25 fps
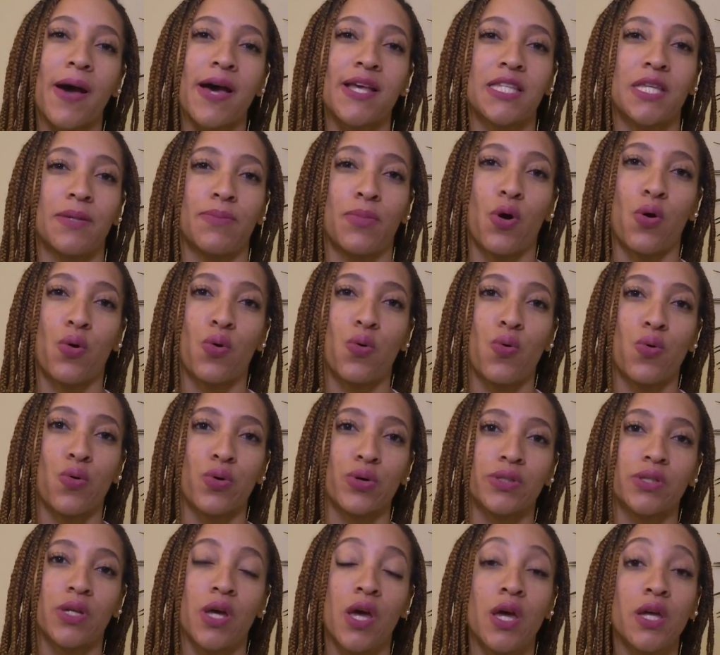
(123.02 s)
basketball
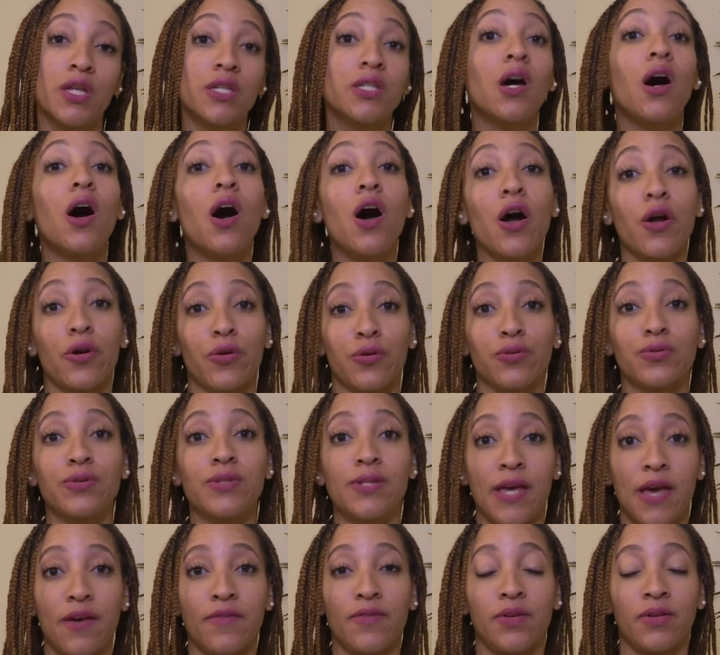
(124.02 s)
courts to honor
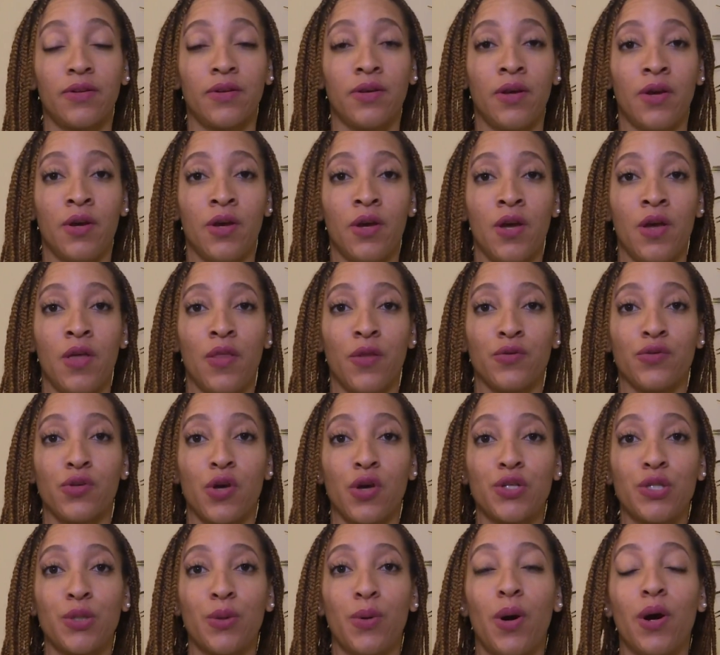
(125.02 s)
Devin. There's
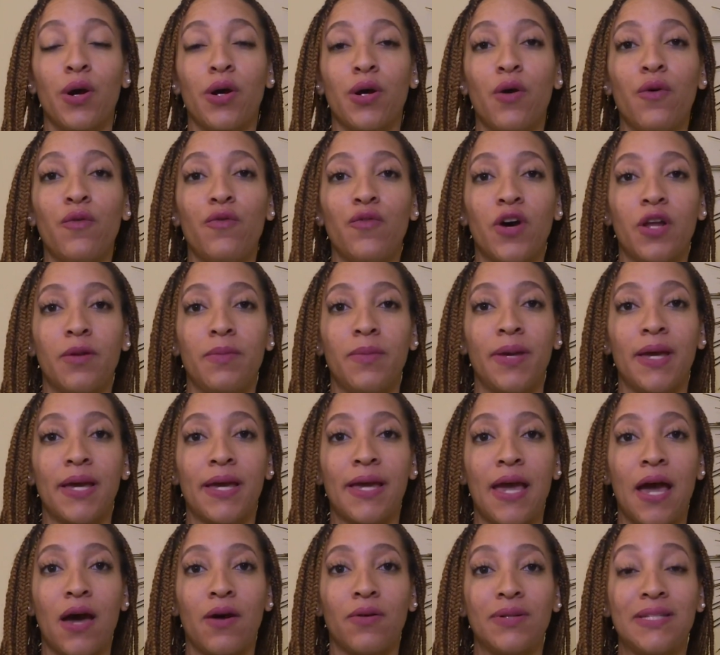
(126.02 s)
also a GoFundMe
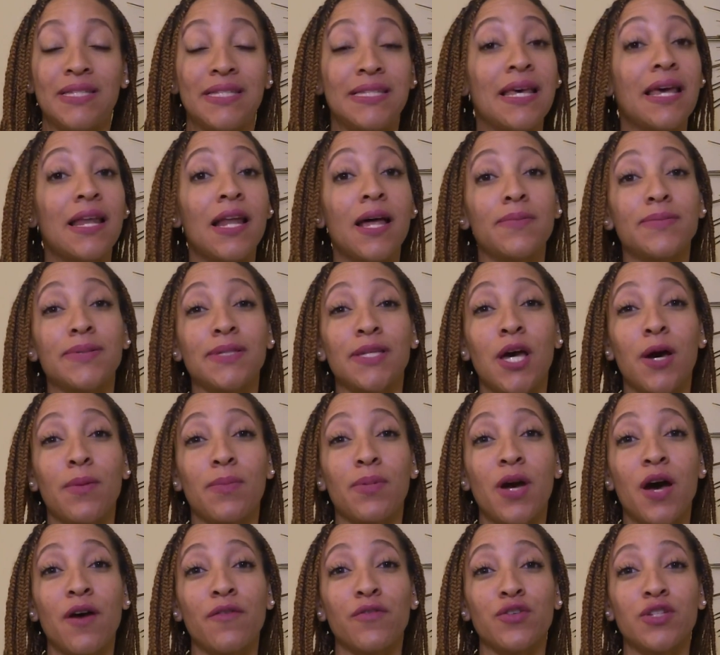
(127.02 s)
account set up to
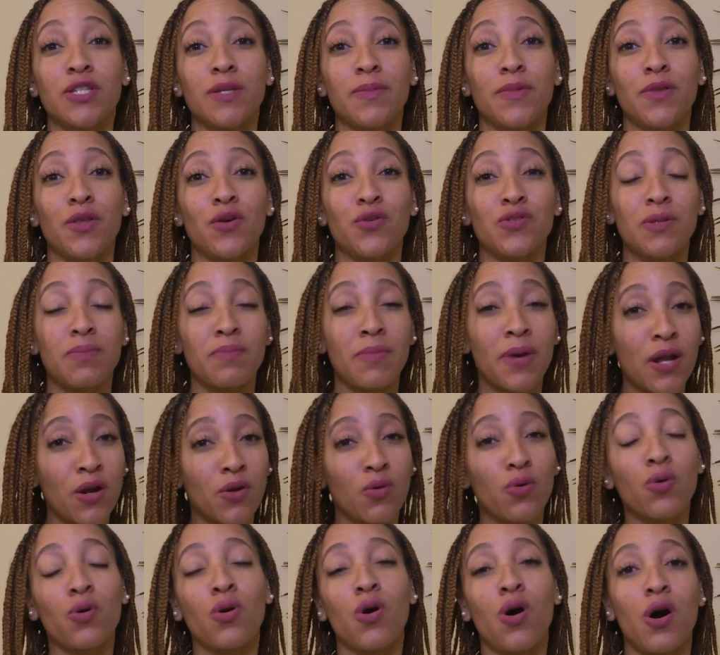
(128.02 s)
help cover some of those
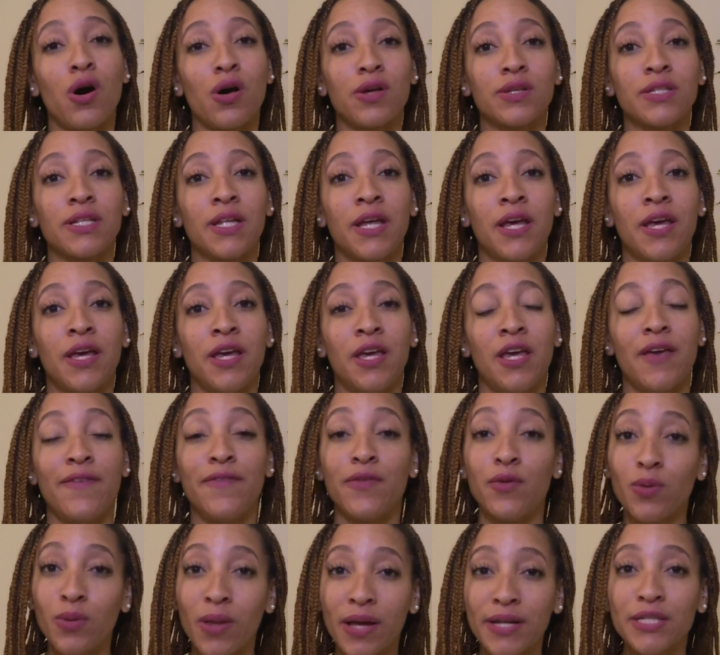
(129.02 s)
medical costs.
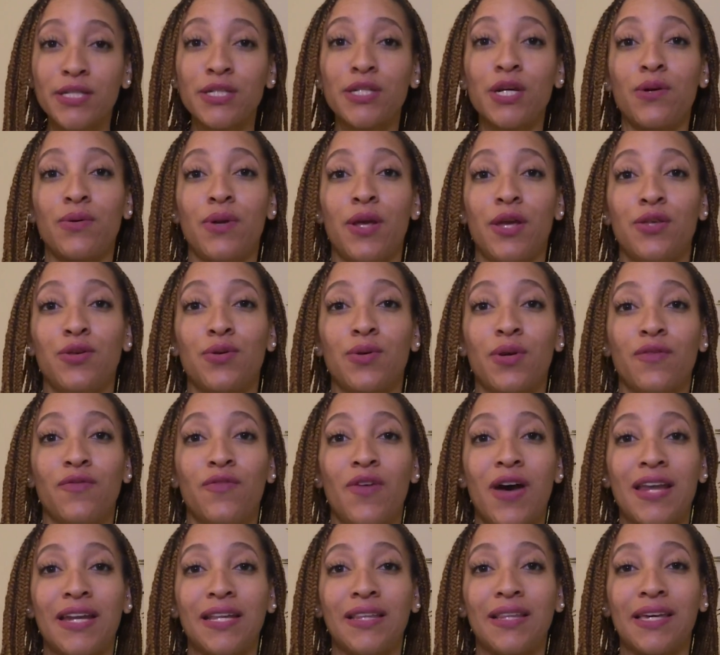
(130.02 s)
If you would like to donate, you can
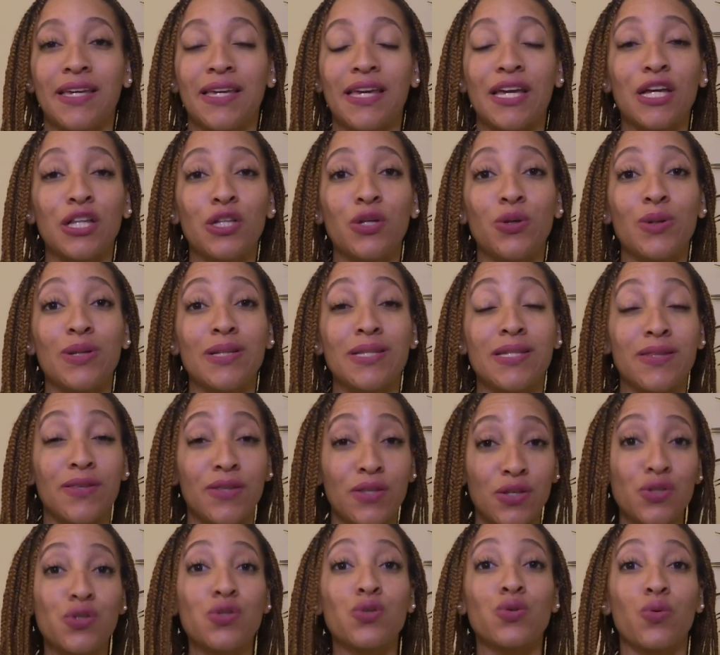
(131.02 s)
find a link included to
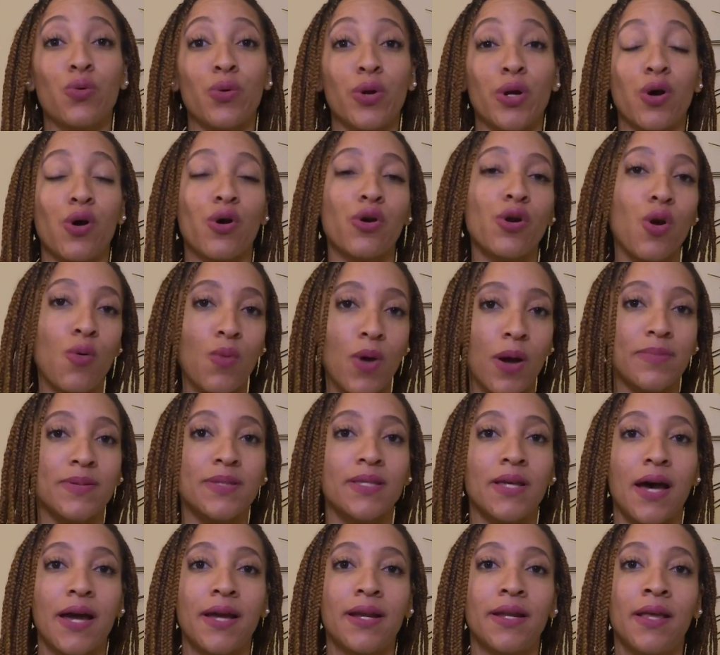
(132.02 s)
this story on our
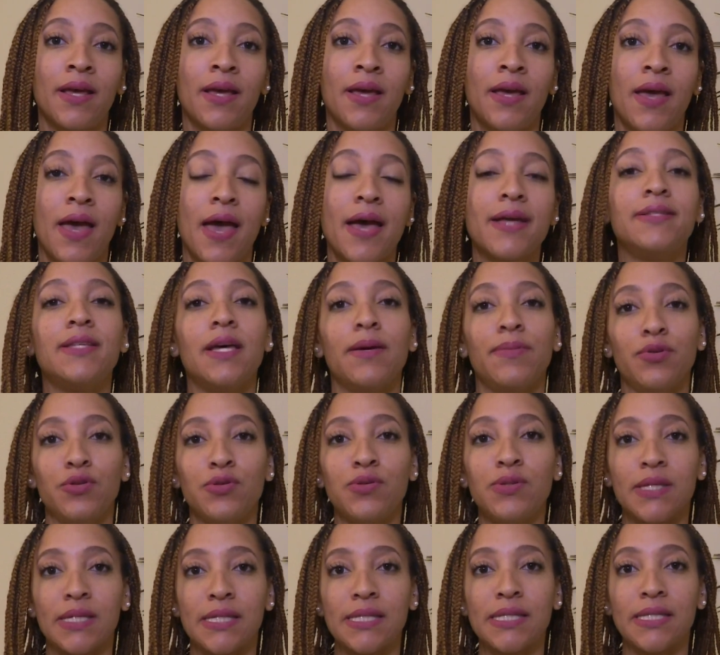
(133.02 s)
website at W
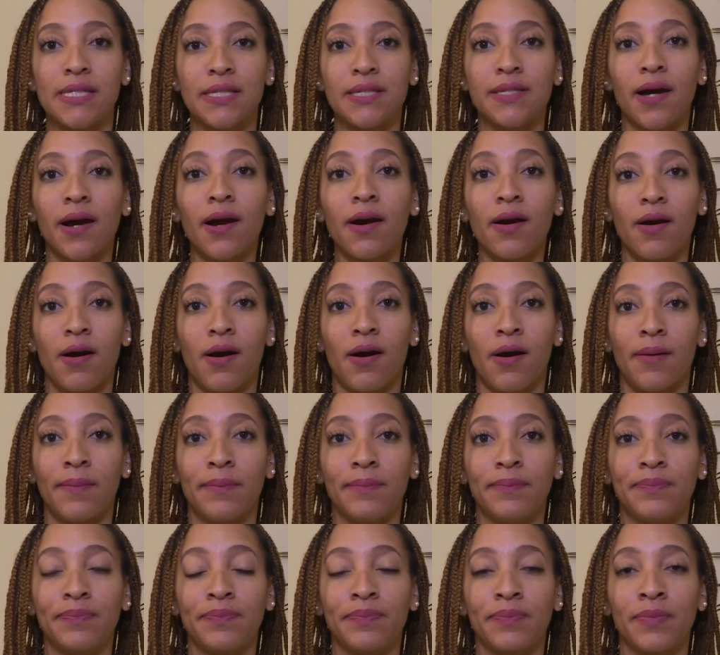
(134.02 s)
C N C dot com.